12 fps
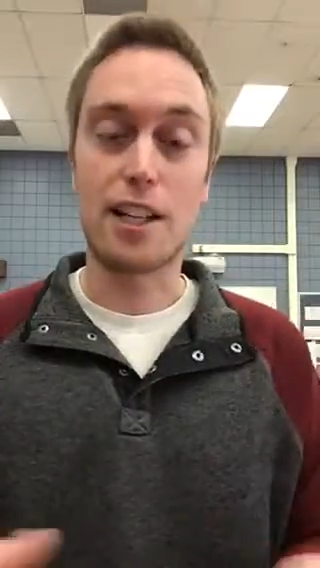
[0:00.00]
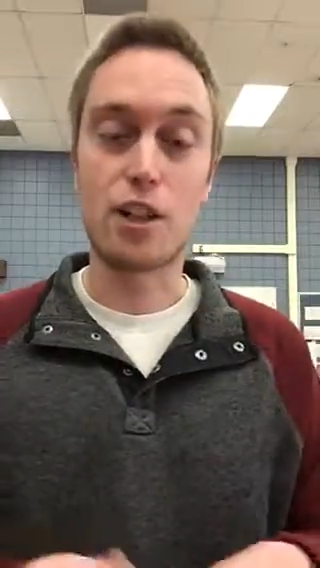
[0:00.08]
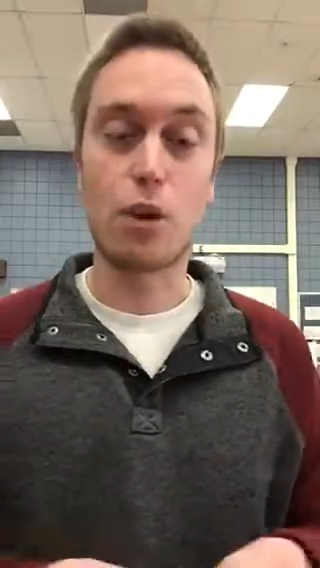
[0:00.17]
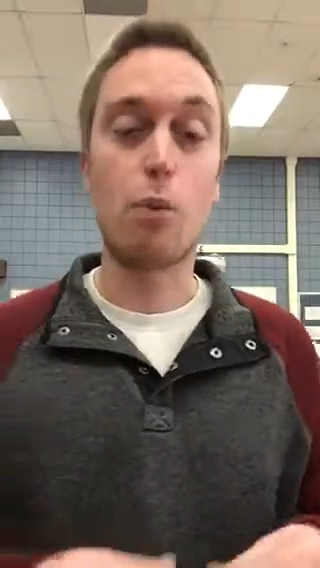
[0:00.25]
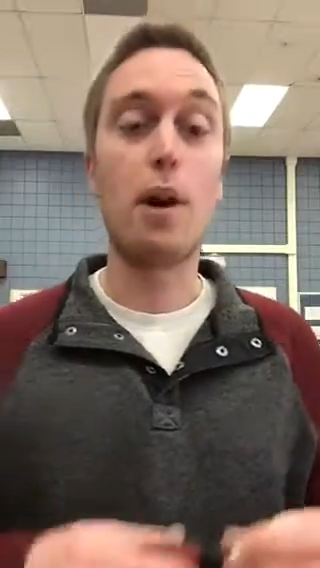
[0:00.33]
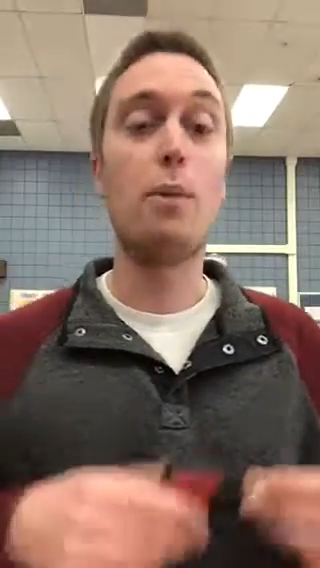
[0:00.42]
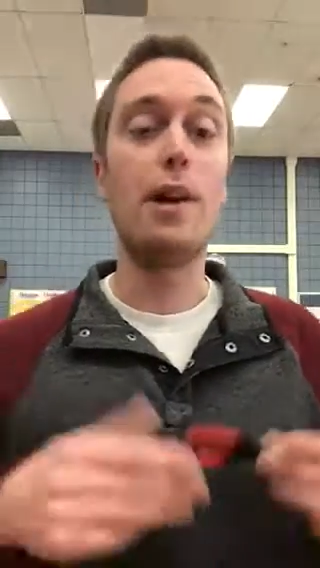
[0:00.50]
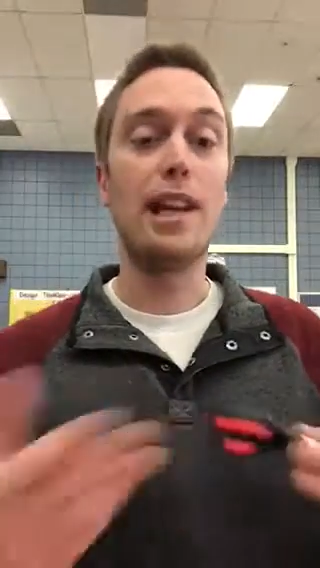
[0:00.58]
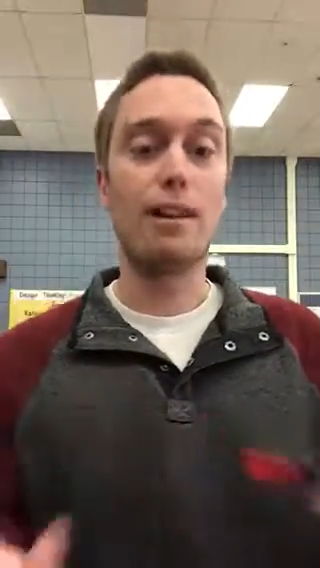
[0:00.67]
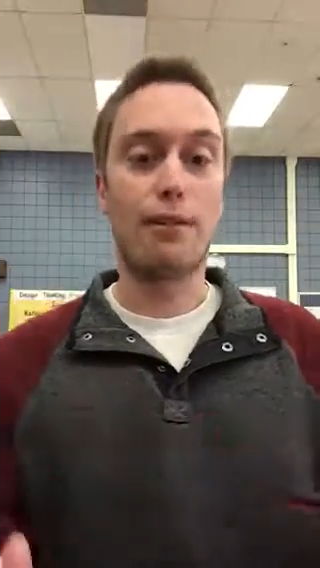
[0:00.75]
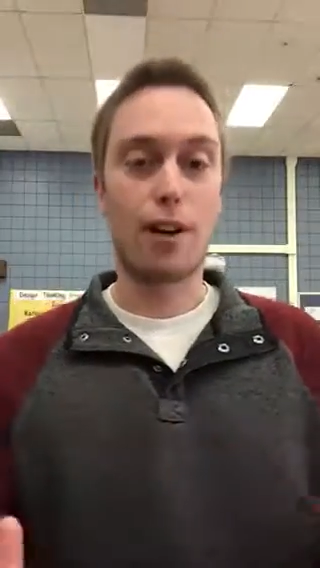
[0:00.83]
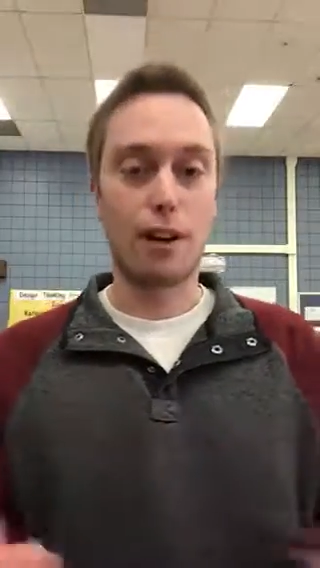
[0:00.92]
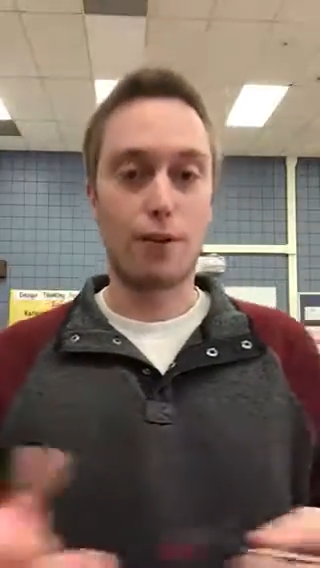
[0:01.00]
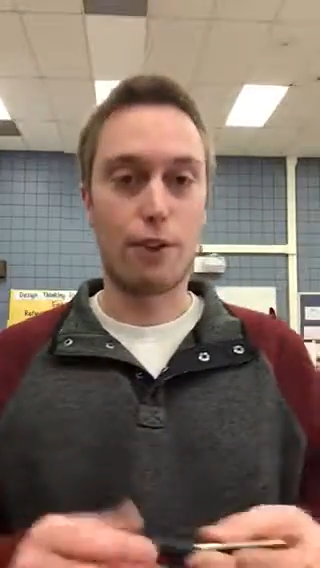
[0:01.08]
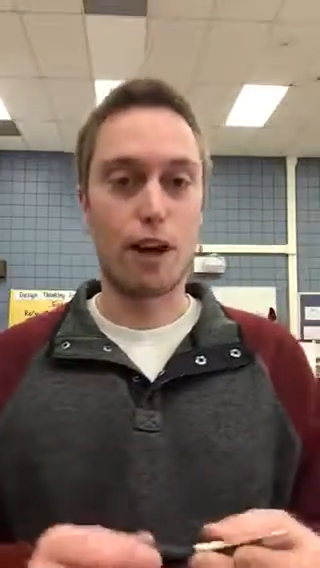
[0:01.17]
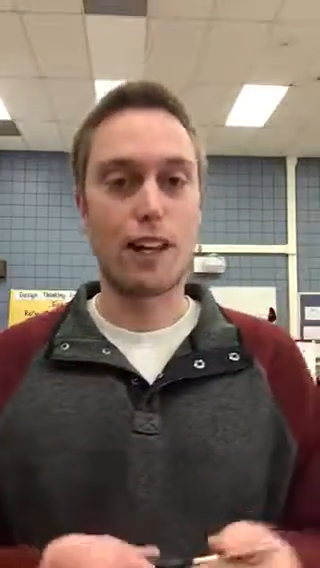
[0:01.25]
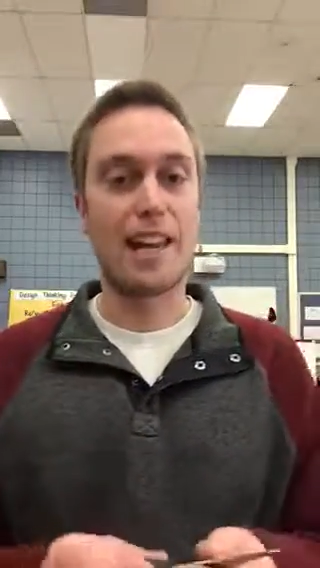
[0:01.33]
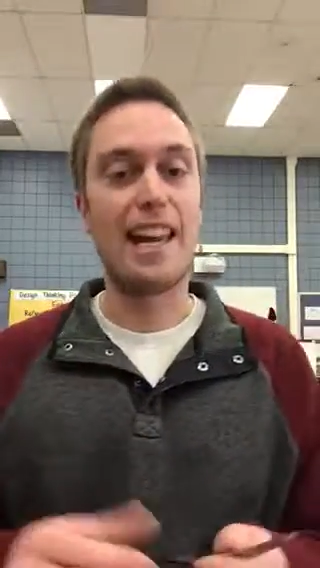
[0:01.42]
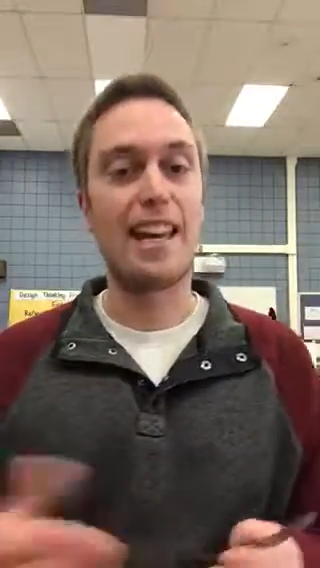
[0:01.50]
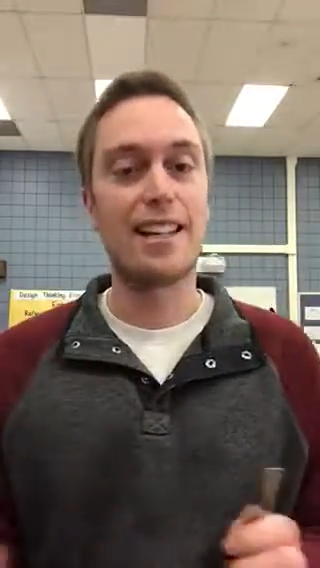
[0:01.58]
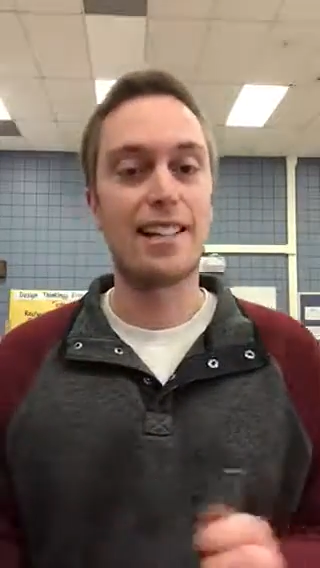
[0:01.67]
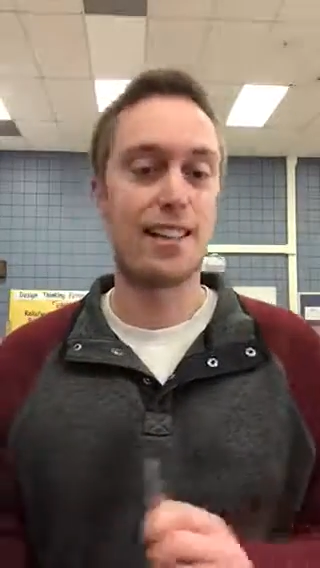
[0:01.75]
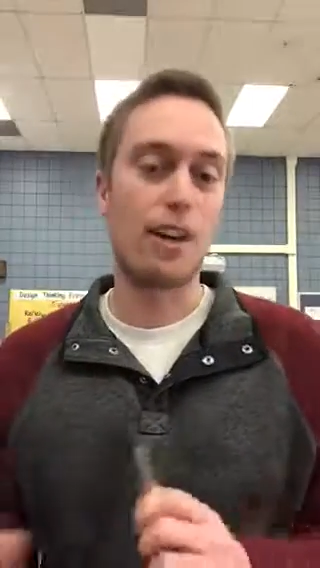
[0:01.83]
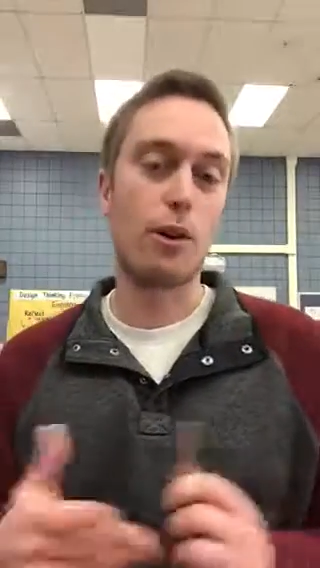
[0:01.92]
And so we need a funnel for our
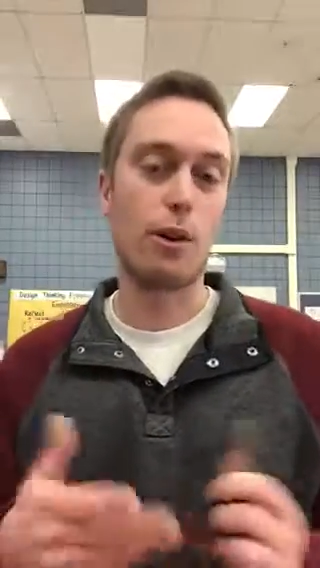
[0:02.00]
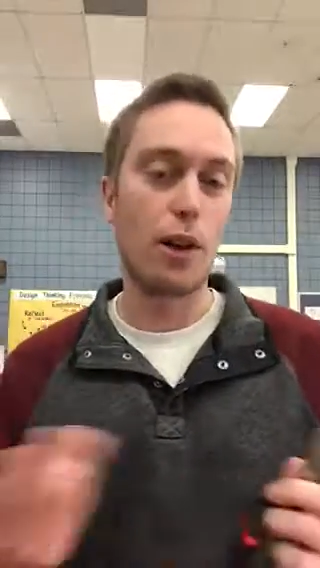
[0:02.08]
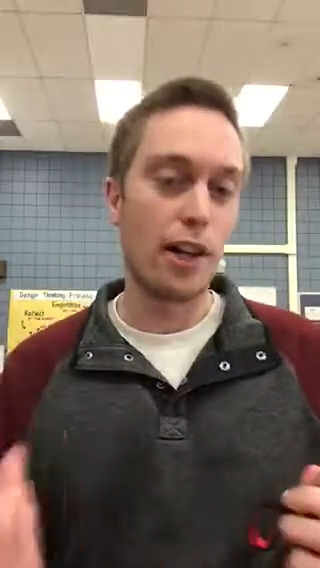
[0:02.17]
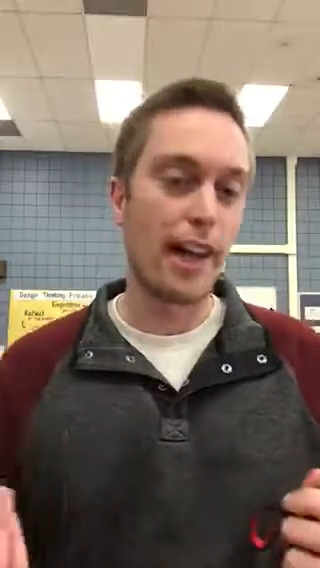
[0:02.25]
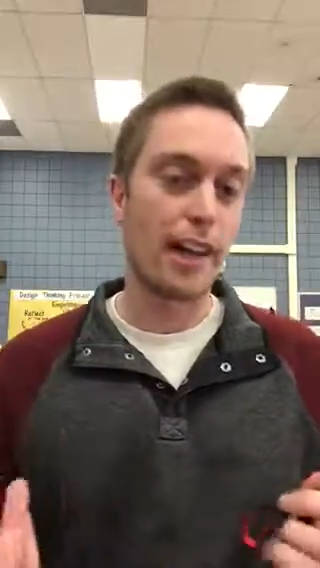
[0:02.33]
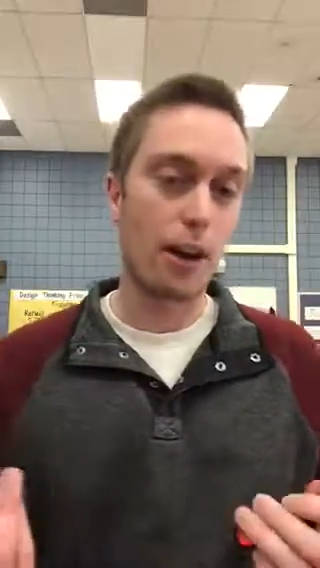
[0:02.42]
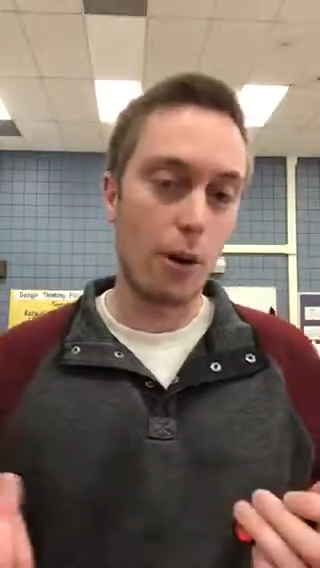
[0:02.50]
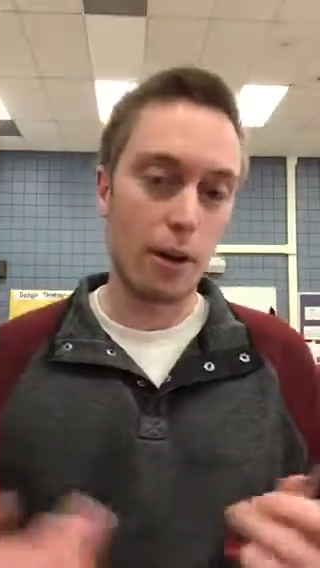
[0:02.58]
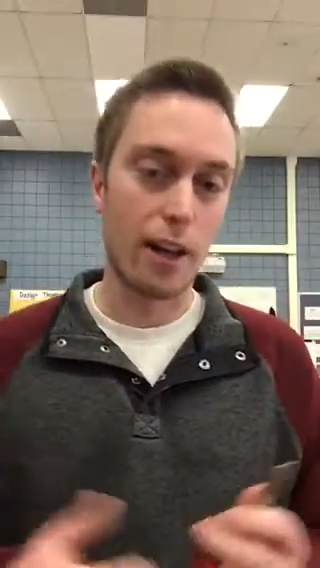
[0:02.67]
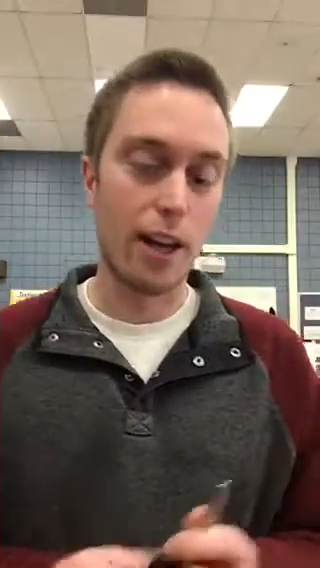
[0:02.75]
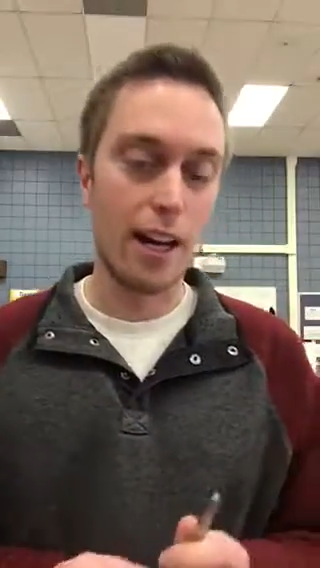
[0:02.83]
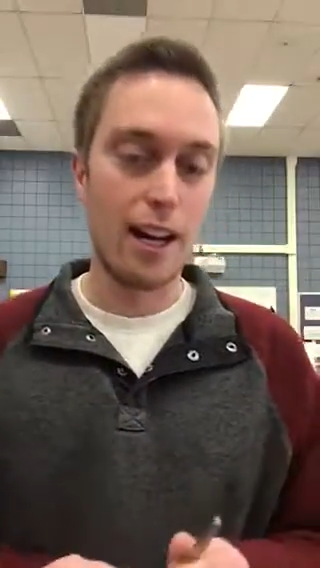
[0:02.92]
candies to go into our Diet Coke,